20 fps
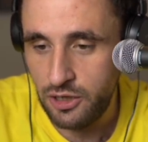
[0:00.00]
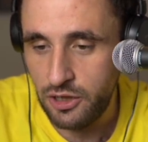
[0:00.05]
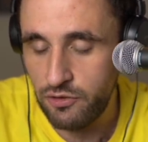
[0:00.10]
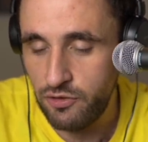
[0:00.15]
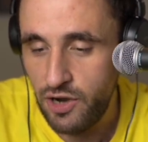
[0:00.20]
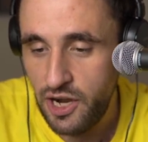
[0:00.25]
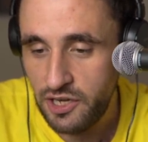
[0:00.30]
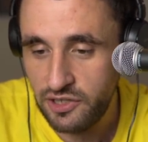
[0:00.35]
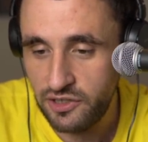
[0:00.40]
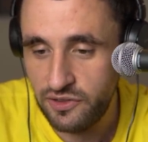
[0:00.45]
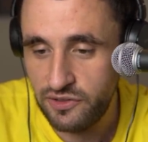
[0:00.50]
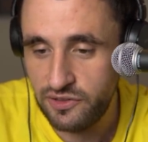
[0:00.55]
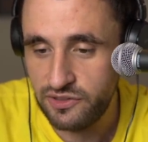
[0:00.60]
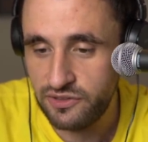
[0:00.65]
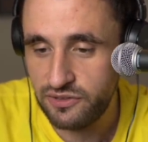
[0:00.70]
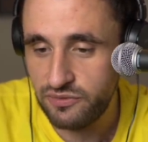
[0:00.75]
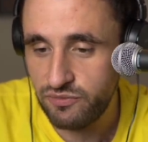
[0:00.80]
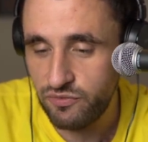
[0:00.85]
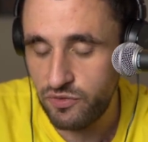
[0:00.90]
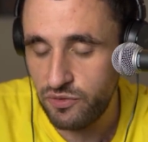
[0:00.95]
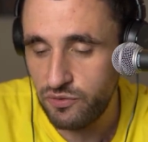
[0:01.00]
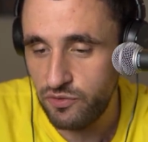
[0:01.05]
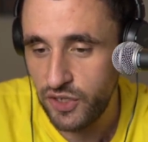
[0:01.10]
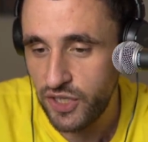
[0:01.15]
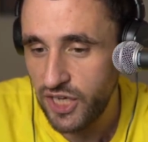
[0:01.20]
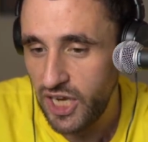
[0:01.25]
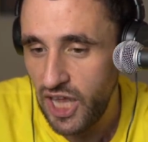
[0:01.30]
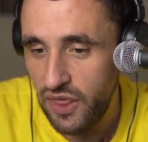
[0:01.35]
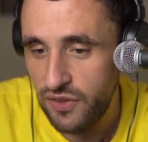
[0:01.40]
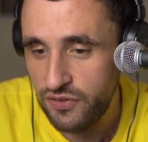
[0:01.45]
The Russians,
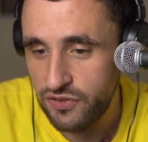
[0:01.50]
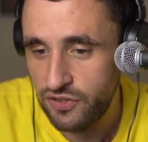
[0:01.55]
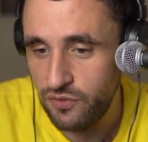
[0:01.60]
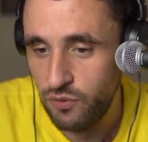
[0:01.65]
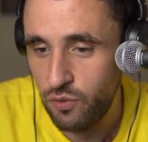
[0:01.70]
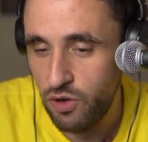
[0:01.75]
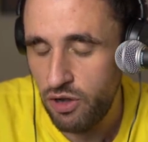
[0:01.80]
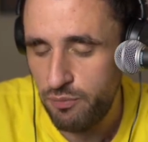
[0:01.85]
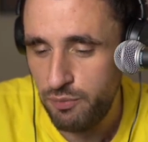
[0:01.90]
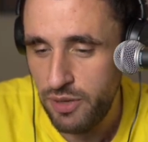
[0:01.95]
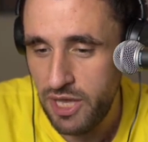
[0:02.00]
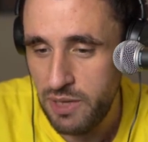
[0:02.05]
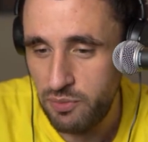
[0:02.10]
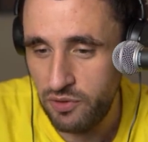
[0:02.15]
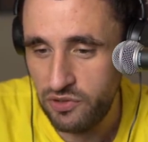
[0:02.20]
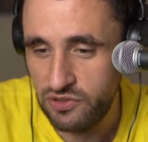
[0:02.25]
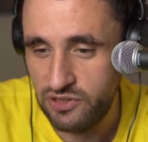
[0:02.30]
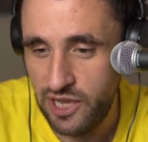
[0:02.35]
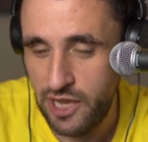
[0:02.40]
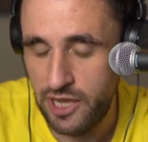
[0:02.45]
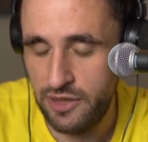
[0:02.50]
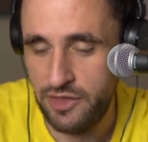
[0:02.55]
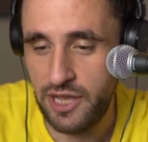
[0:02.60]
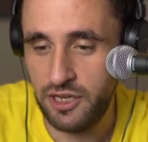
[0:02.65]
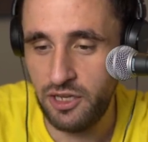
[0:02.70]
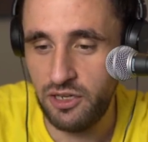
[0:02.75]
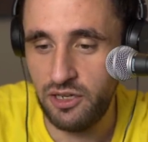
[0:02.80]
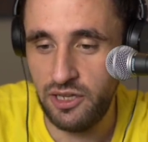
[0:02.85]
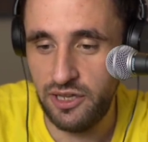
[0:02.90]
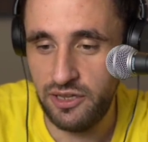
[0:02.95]
regardless of what people say, they're
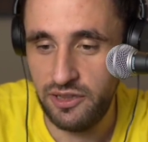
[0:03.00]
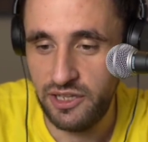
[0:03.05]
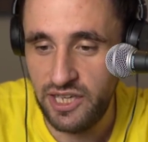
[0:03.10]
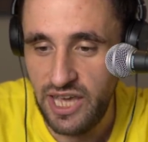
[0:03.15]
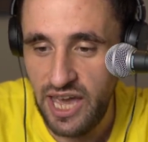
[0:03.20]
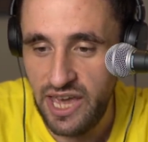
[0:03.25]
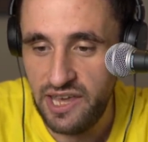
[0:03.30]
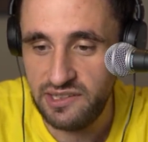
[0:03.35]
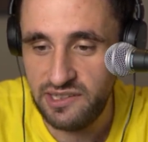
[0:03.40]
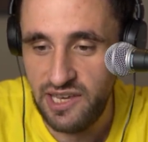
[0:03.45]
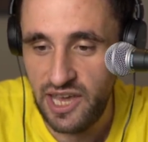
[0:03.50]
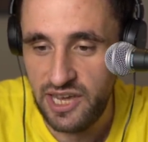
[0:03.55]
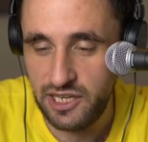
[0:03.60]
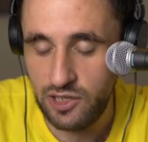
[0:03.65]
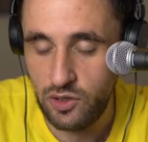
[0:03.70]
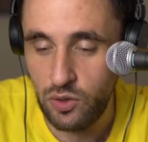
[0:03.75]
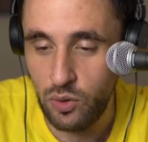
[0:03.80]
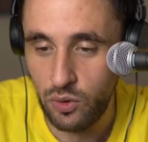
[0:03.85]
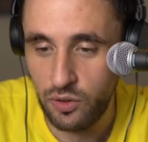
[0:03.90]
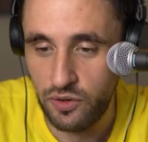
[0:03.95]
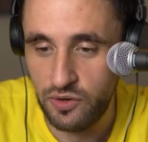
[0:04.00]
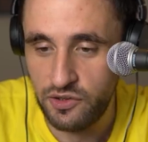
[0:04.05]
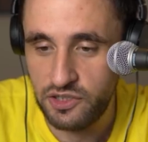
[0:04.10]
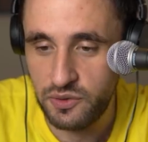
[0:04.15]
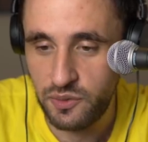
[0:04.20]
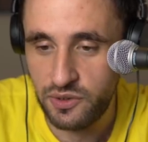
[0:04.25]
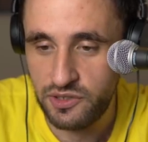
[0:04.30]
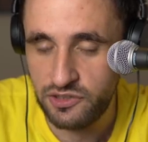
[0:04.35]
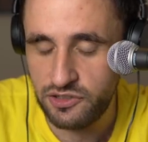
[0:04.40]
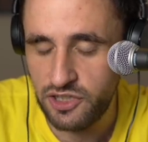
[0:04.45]
not the Asiatic Cords
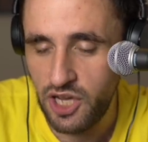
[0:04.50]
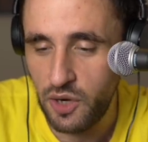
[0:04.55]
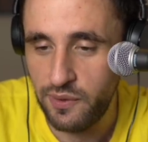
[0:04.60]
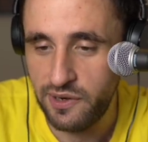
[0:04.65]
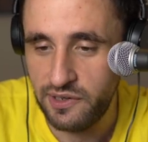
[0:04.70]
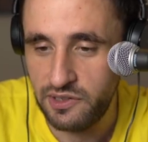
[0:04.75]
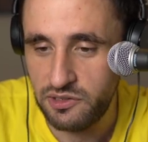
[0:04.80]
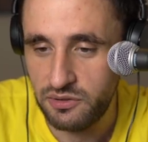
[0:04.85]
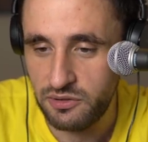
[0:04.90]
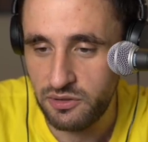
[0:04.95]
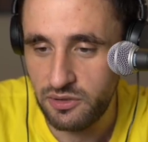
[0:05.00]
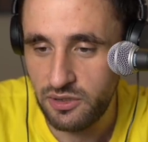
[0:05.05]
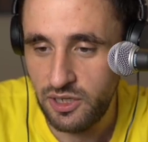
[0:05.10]
who are just going to